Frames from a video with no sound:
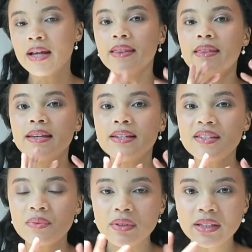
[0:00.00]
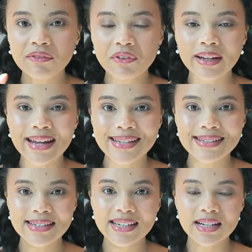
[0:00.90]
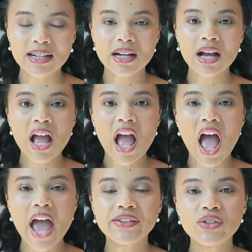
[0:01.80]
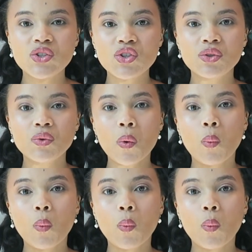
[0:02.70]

This will give you an idea as to